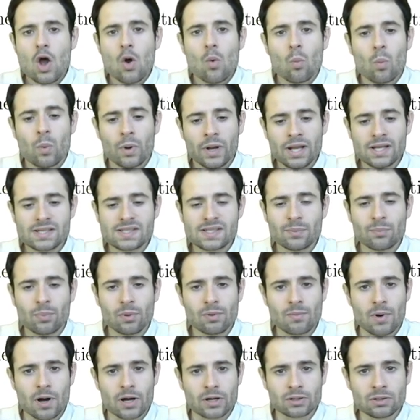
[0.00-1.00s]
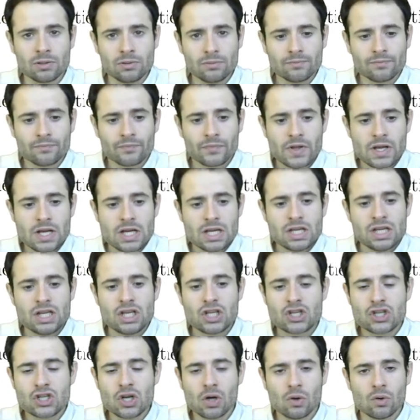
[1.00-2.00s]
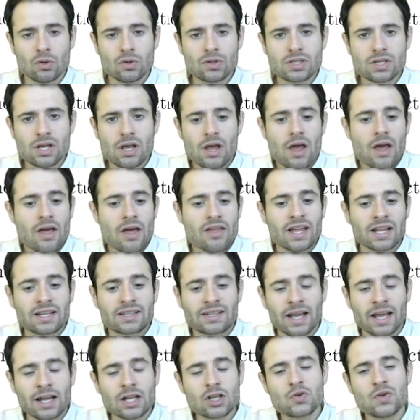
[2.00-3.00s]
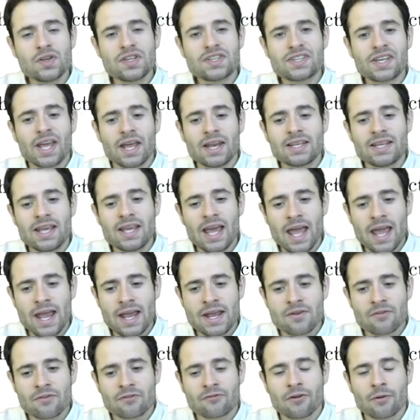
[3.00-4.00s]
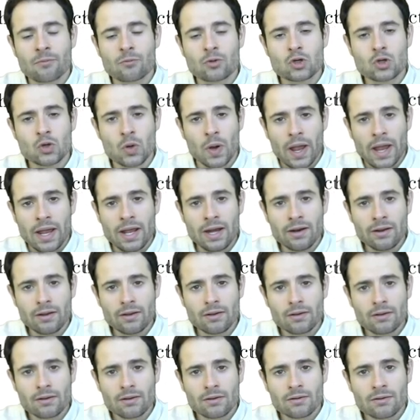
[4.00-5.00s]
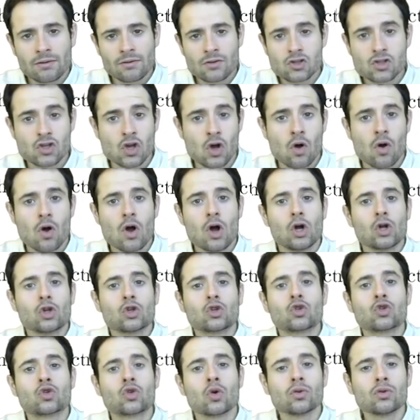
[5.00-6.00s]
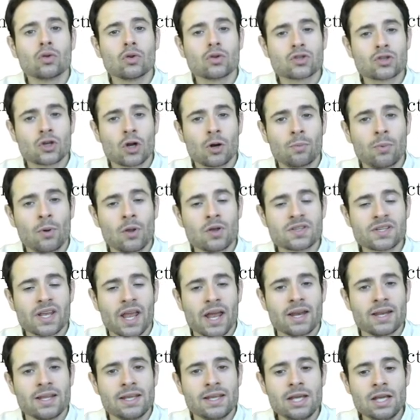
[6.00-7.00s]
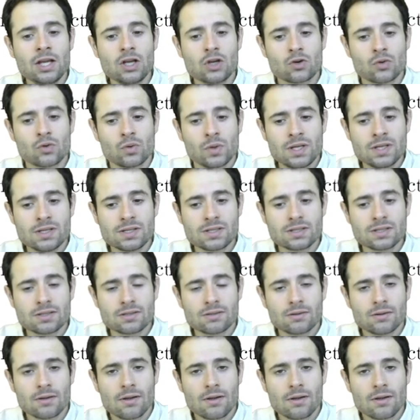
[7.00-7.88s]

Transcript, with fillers: With this simple model, he shows that countries can gain from trade, so total surplus can increase,